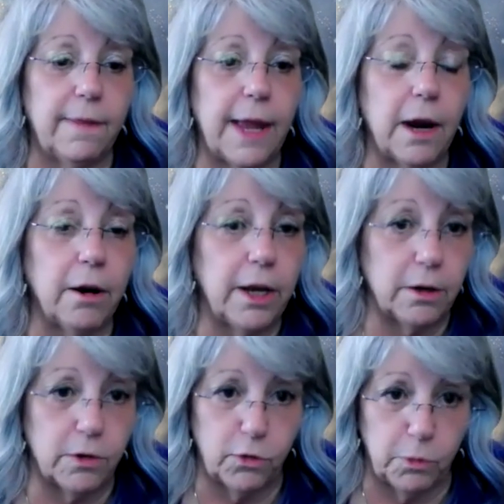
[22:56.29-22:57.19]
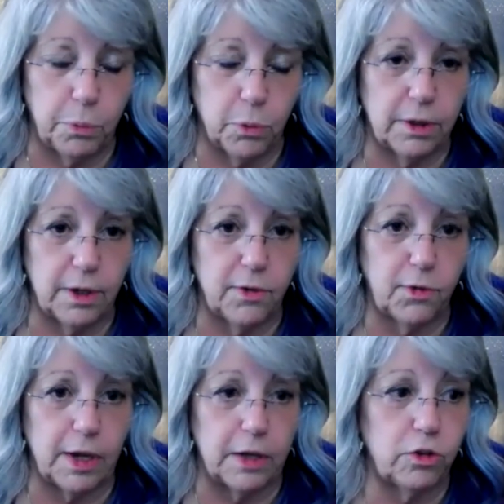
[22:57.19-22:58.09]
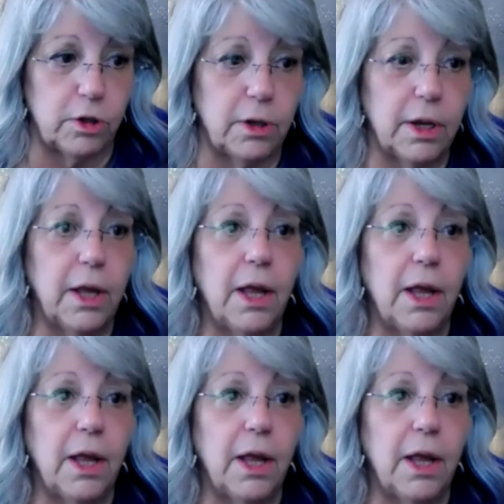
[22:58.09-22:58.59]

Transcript: they're here to support the ascension